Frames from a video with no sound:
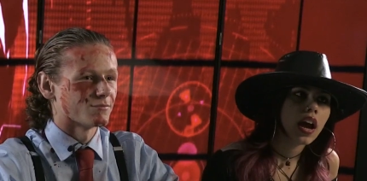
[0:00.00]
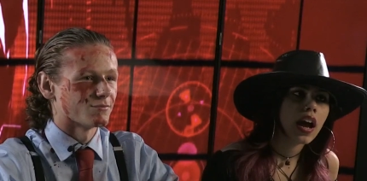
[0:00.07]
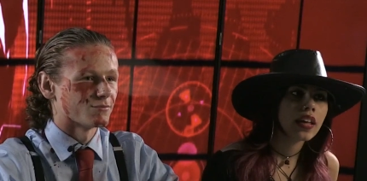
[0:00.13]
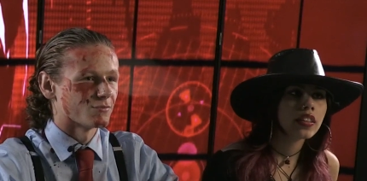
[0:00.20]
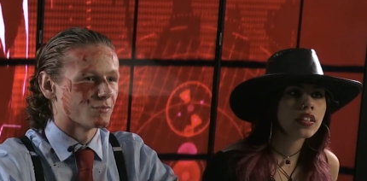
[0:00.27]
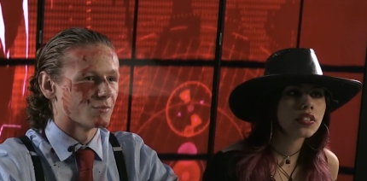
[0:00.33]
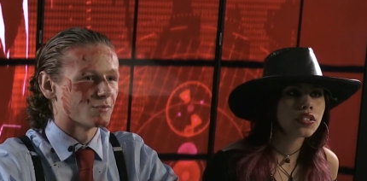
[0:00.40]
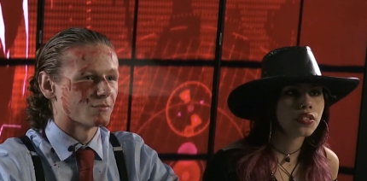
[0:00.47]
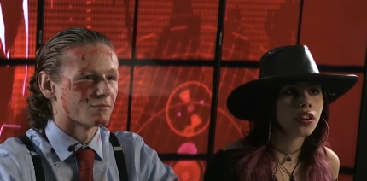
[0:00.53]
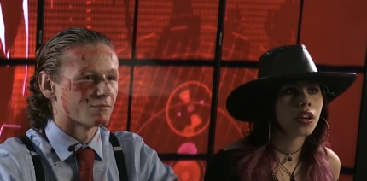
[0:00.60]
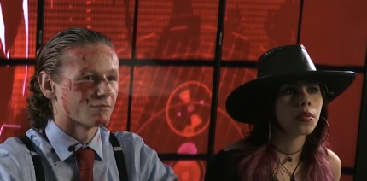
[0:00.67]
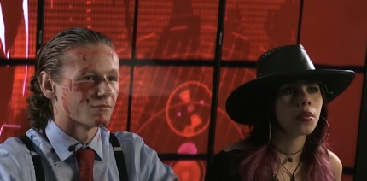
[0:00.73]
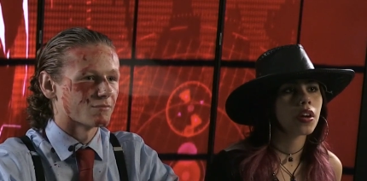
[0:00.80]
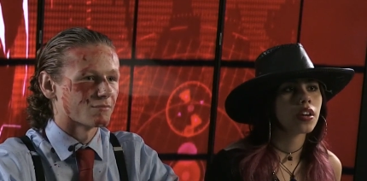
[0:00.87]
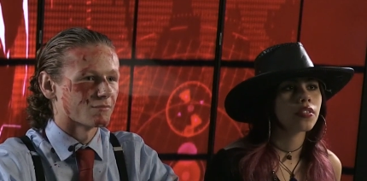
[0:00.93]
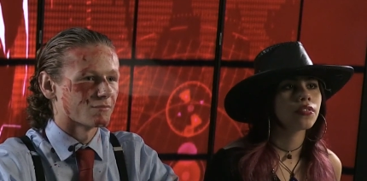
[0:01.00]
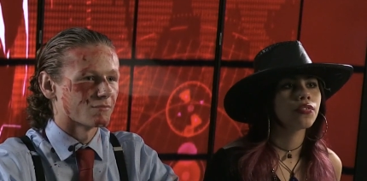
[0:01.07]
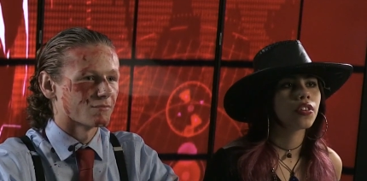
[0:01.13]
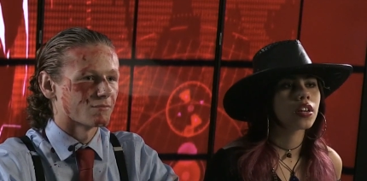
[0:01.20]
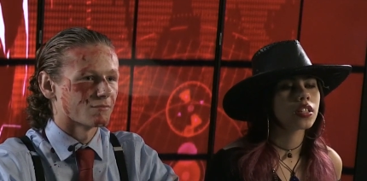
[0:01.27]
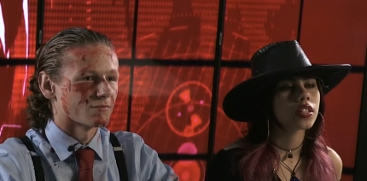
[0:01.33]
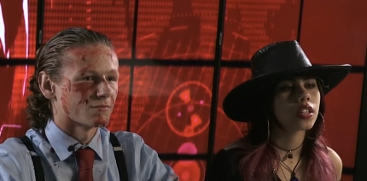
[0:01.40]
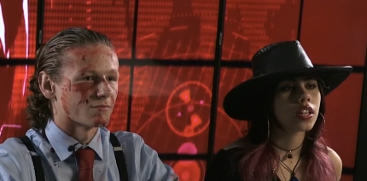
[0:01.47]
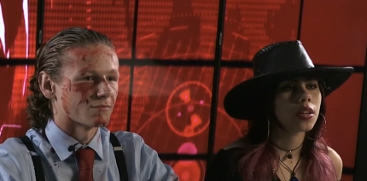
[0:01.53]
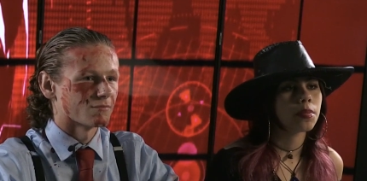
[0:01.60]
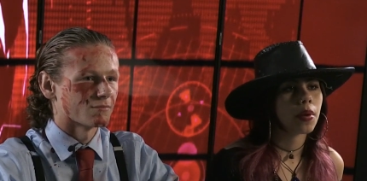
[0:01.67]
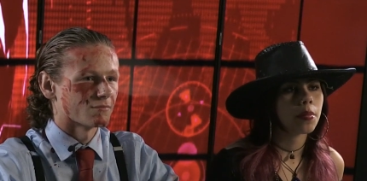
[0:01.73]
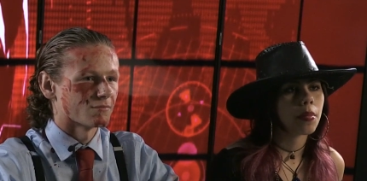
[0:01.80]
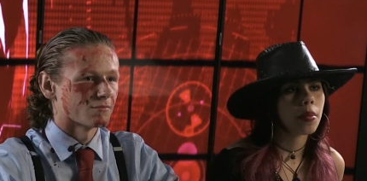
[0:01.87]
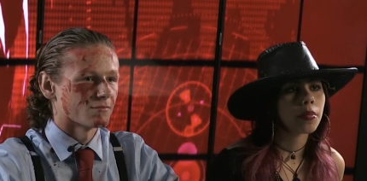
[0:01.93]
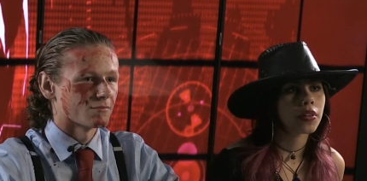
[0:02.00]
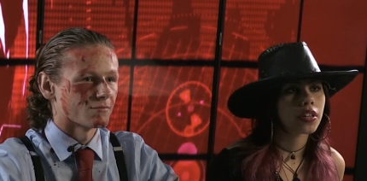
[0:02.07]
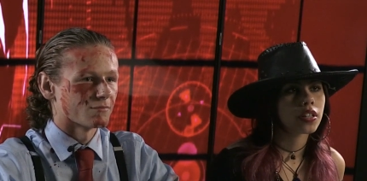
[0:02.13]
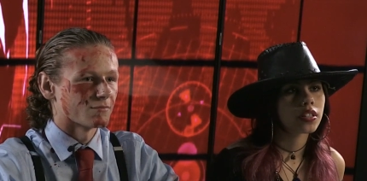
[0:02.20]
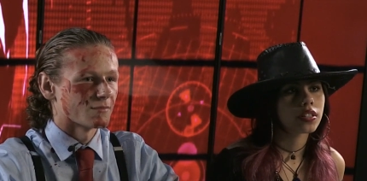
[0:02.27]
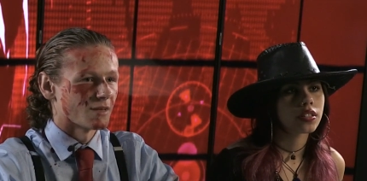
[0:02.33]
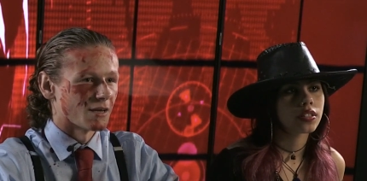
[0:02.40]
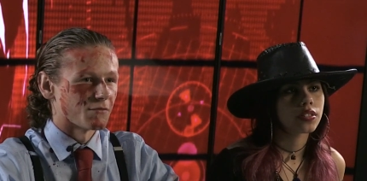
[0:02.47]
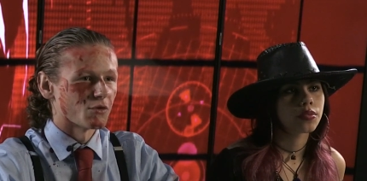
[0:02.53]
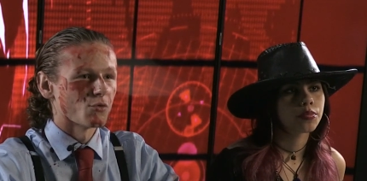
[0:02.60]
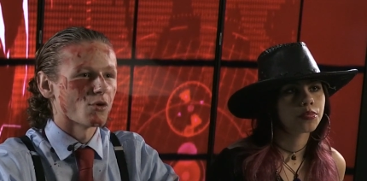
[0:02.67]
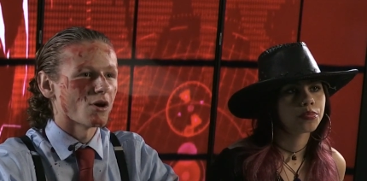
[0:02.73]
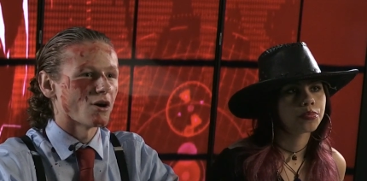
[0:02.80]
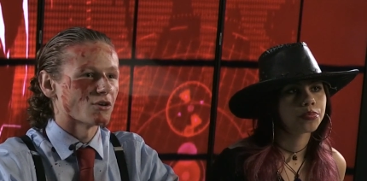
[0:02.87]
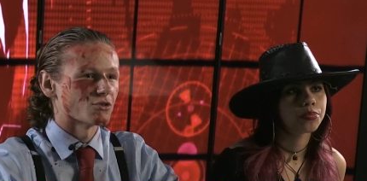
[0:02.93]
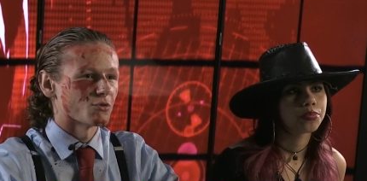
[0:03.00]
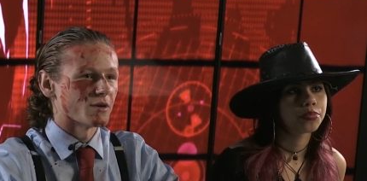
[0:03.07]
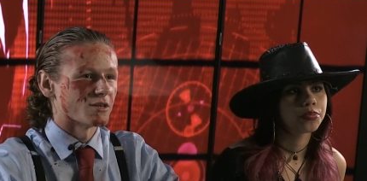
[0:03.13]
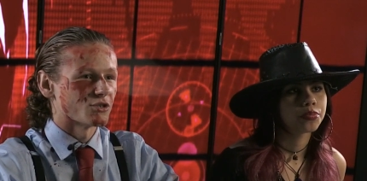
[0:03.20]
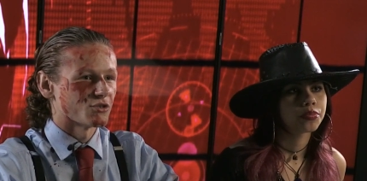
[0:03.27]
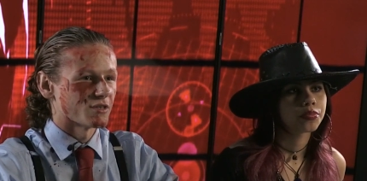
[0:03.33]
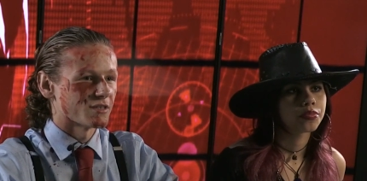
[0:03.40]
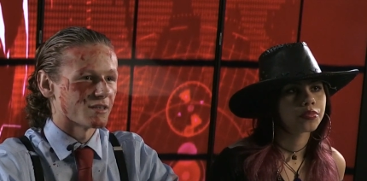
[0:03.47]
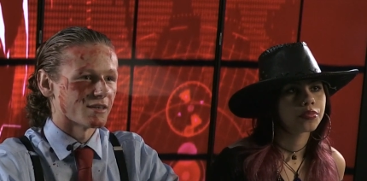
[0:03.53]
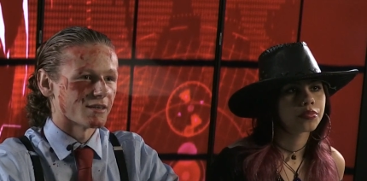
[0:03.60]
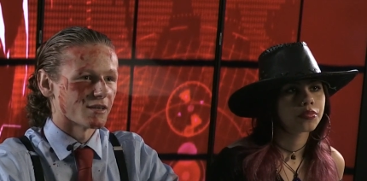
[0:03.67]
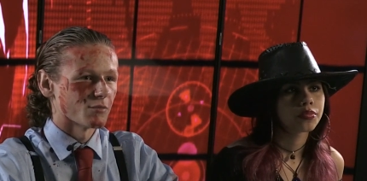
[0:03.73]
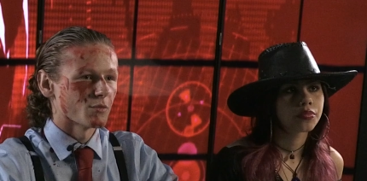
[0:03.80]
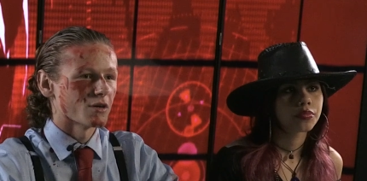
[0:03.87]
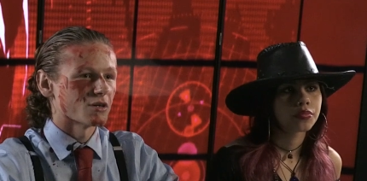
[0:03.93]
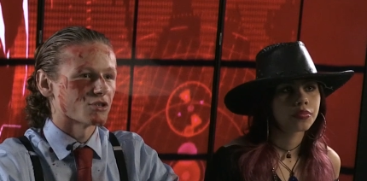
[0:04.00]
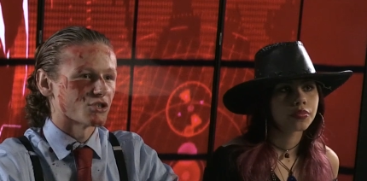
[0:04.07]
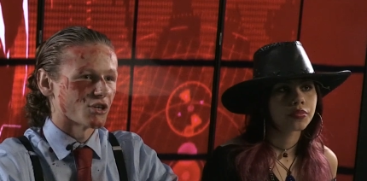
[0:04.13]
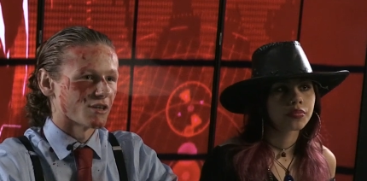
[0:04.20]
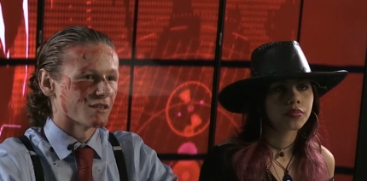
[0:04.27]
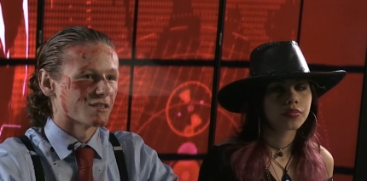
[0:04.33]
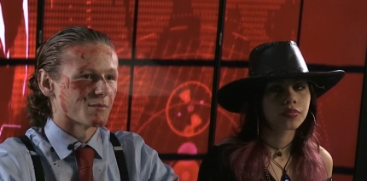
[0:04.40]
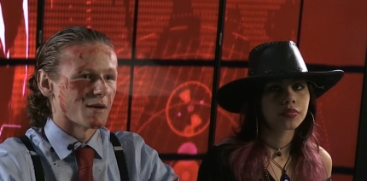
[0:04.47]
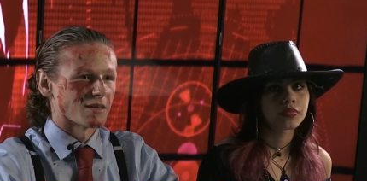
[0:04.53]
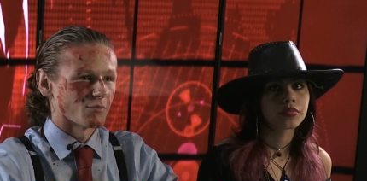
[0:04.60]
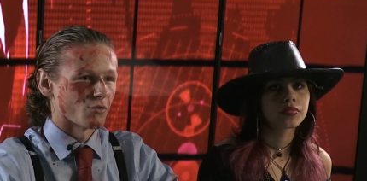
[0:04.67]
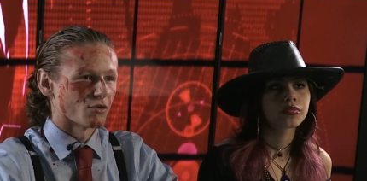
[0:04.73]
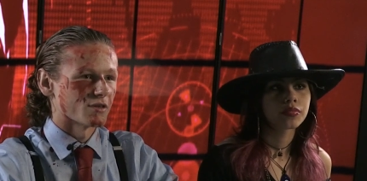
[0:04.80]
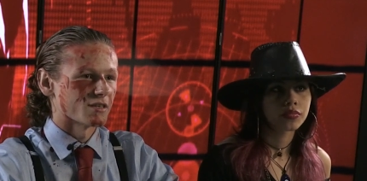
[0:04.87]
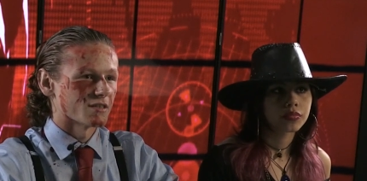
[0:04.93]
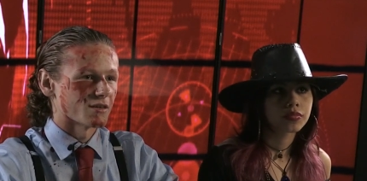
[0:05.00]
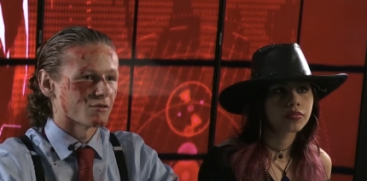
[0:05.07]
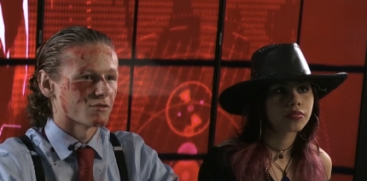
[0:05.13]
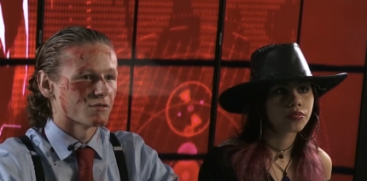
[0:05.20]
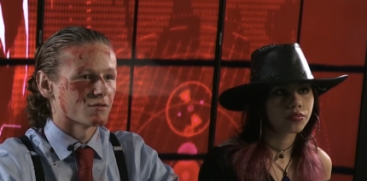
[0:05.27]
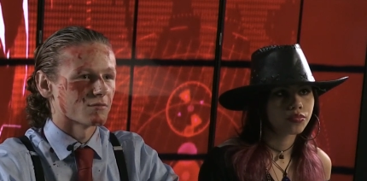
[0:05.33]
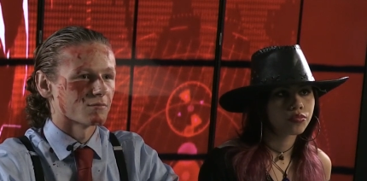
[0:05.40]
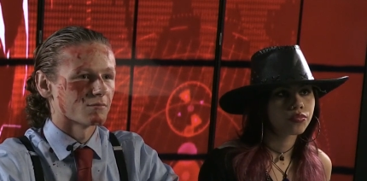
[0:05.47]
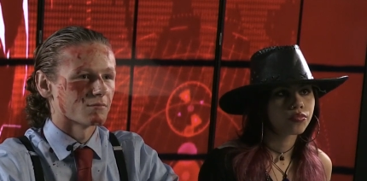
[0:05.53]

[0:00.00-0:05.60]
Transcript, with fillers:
Speaker 1: I think it's a great way for us to keep our memories.
Speaker 2: If you are also interested in yearbook, journalism has more details.